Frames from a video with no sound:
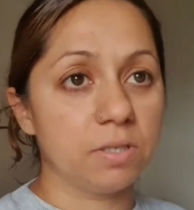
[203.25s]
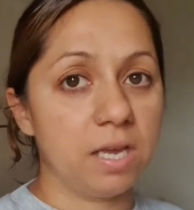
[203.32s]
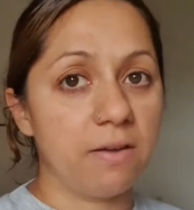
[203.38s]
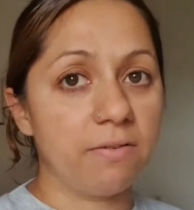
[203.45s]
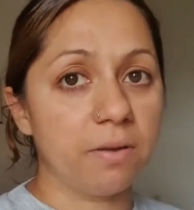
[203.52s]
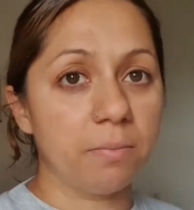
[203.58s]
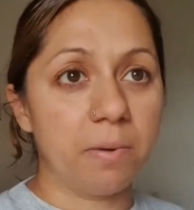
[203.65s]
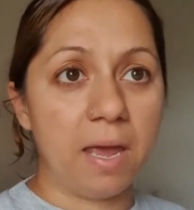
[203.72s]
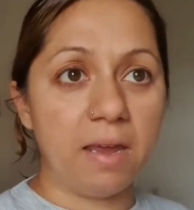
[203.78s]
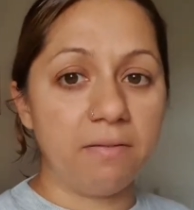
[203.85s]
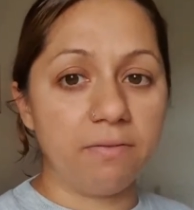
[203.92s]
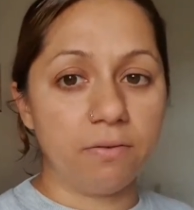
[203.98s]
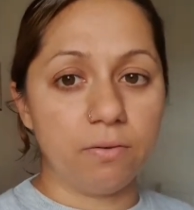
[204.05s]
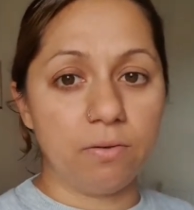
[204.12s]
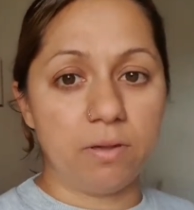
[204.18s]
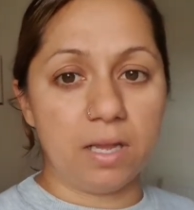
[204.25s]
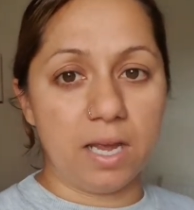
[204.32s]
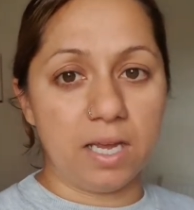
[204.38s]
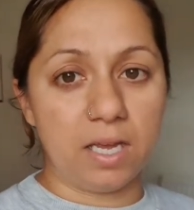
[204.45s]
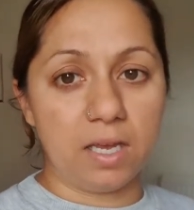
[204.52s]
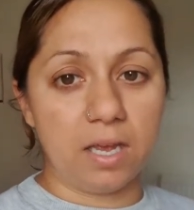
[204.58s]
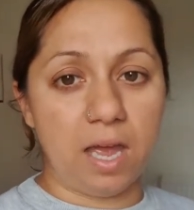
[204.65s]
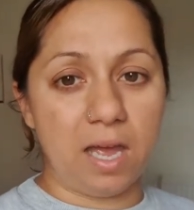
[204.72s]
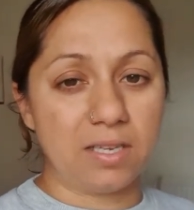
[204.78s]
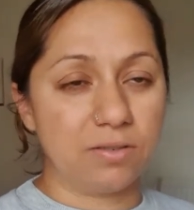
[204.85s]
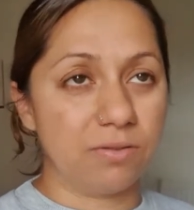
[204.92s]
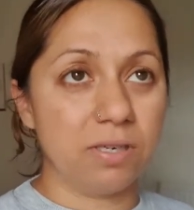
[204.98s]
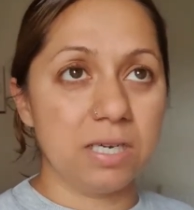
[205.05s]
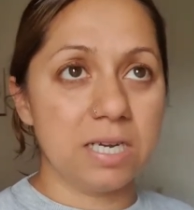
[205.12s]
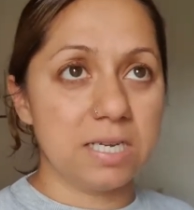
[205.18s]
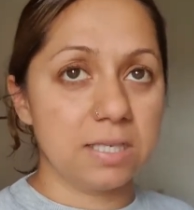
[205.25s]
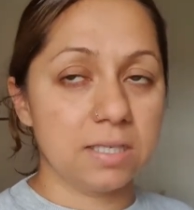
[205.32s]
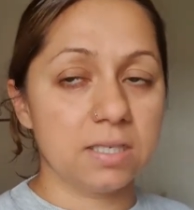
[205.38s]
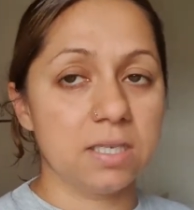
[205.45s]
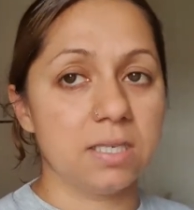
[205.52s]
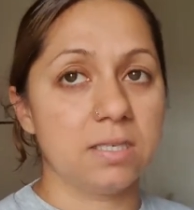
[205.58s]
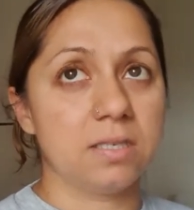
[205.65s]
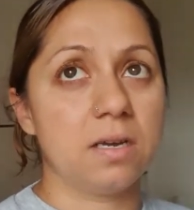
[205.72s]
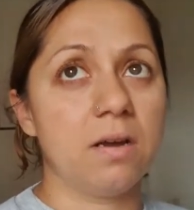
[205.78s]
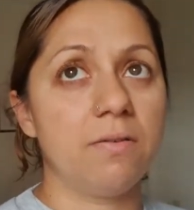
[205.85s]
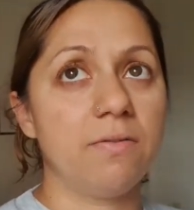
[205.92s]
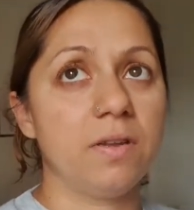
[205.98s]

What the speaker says: having painful like gas releases and stuff.